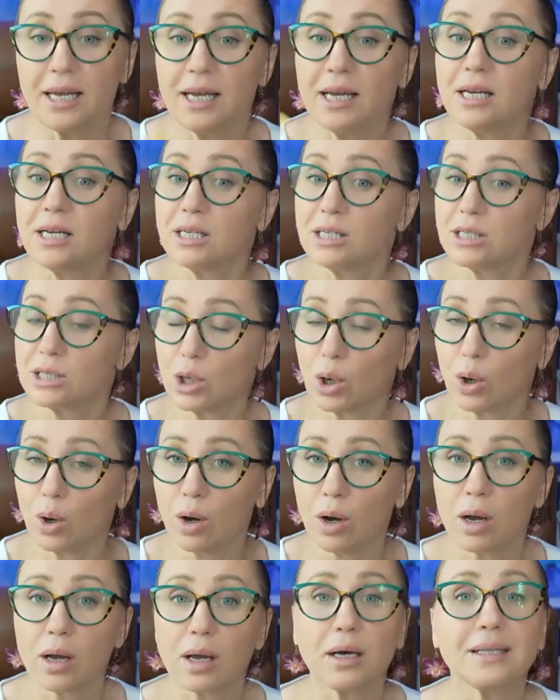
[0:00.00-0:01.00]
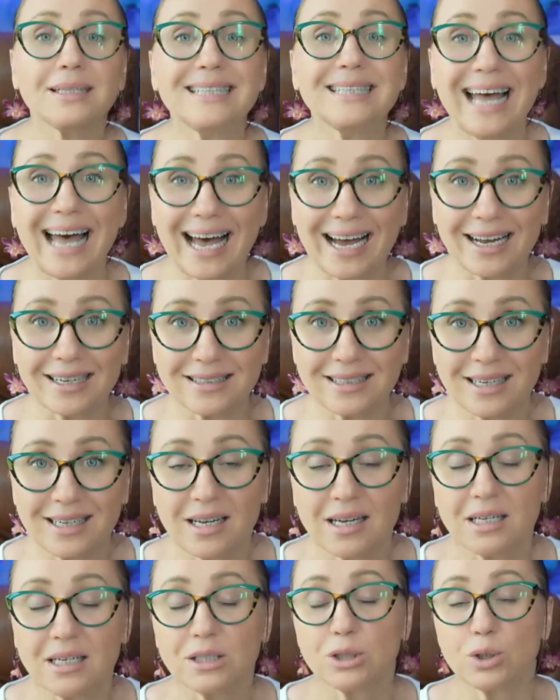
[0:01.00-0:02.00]
So connect
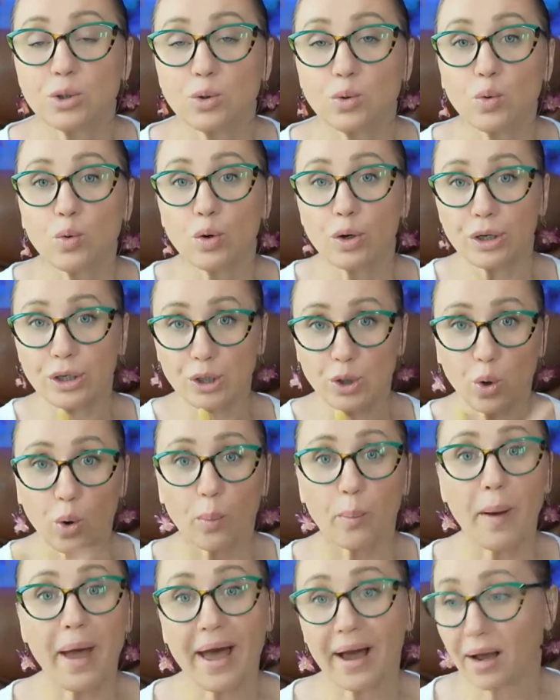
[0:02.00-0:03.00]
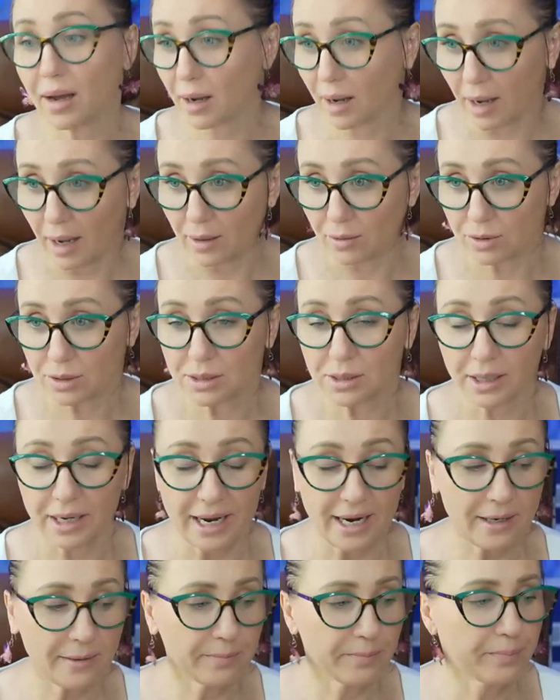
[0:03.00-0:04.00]
to your backgrounds,
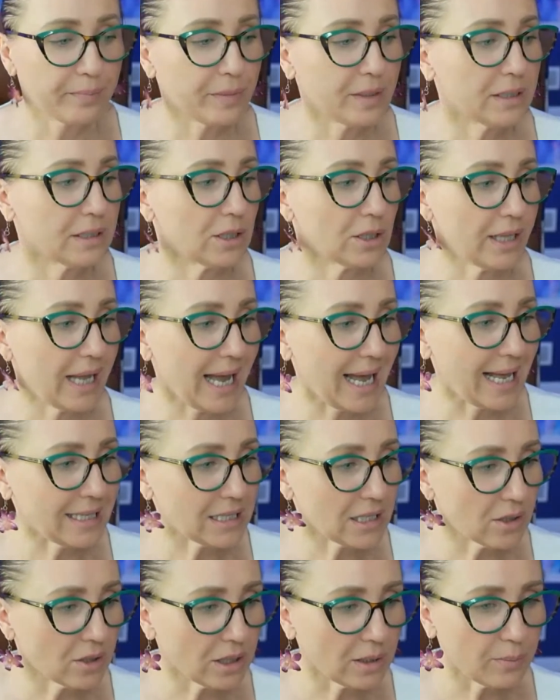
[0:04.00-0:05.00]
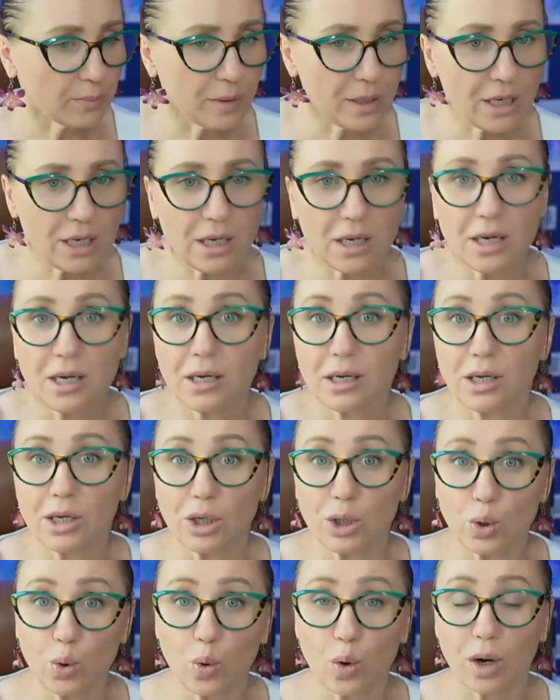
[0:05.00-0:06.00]
right? So that's going to be
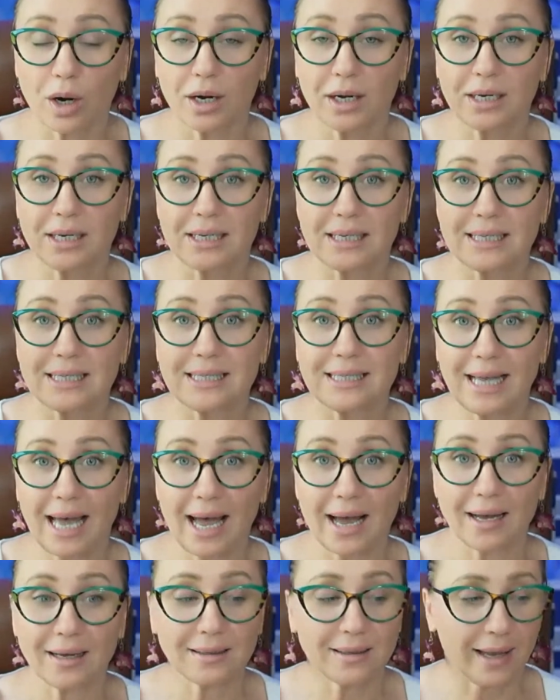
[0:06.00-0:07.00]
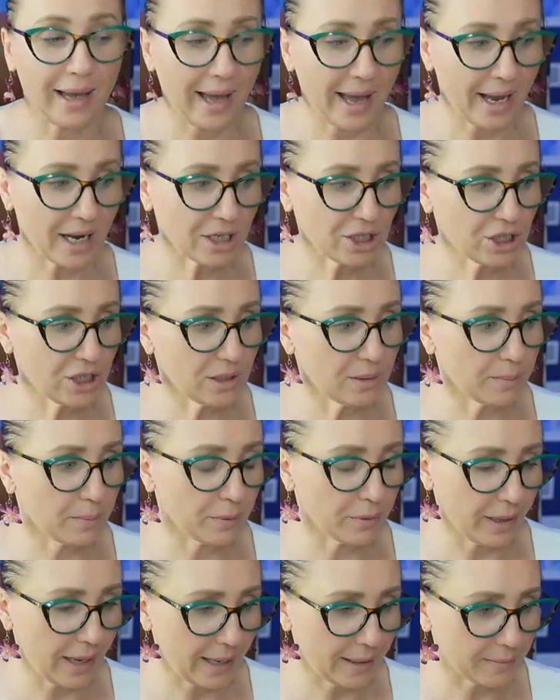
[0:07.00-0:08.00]
your second action
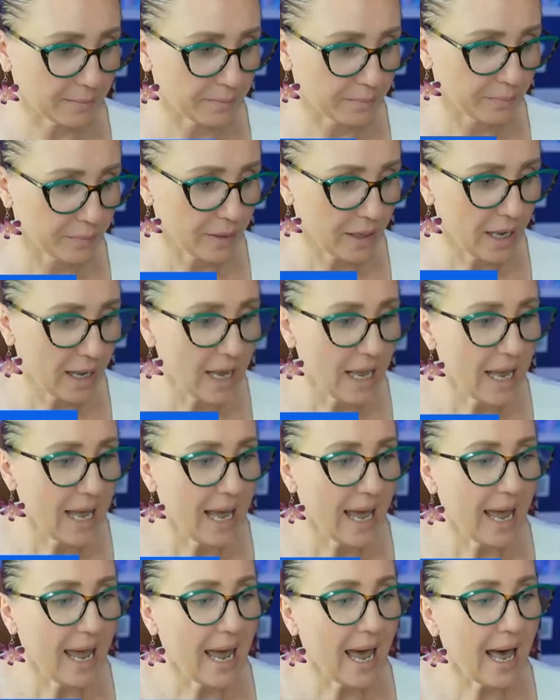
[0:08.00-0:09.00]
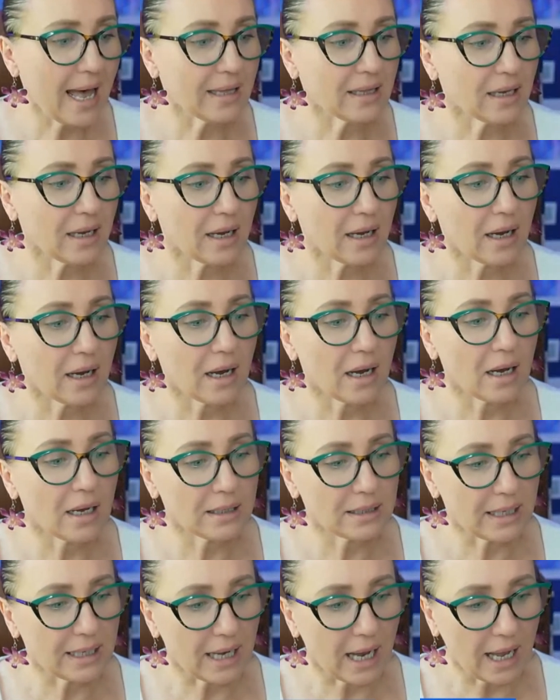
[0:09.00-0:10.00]
plan. And
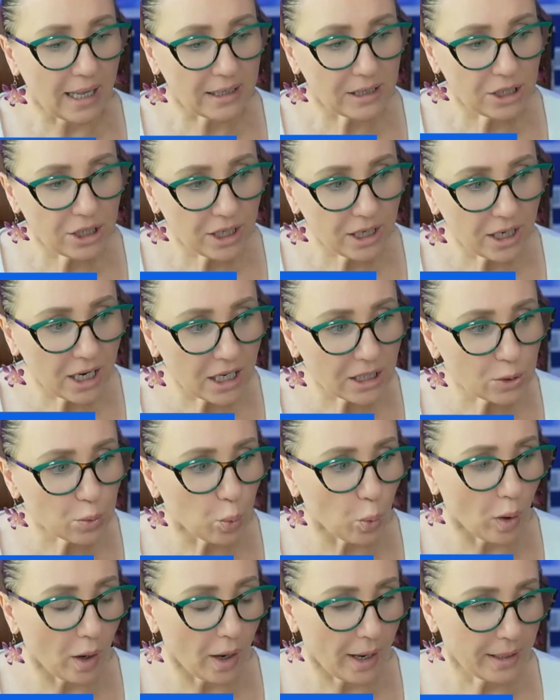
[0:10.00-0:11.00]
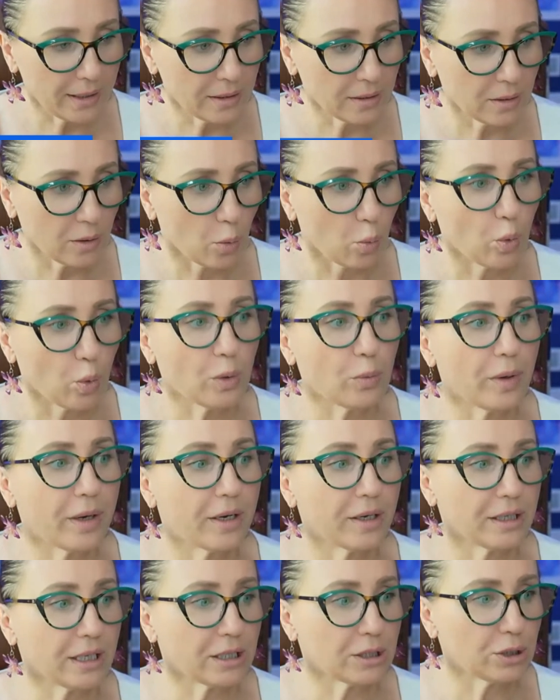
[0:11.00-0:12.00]
the third one, what are we
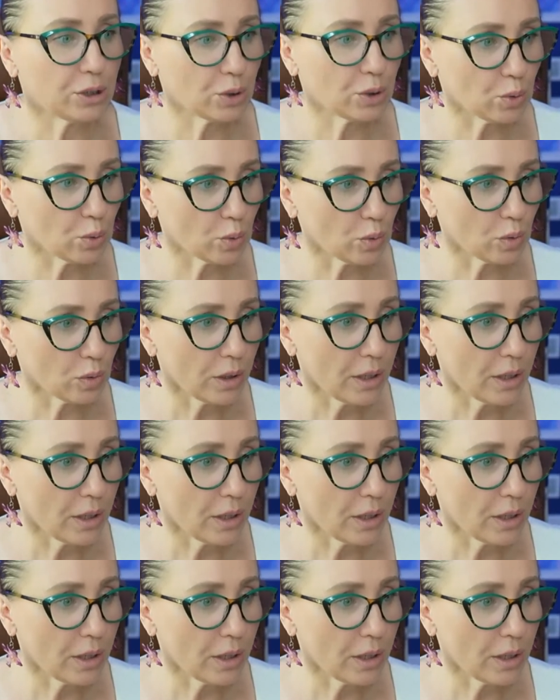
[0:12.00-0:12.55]
going to do?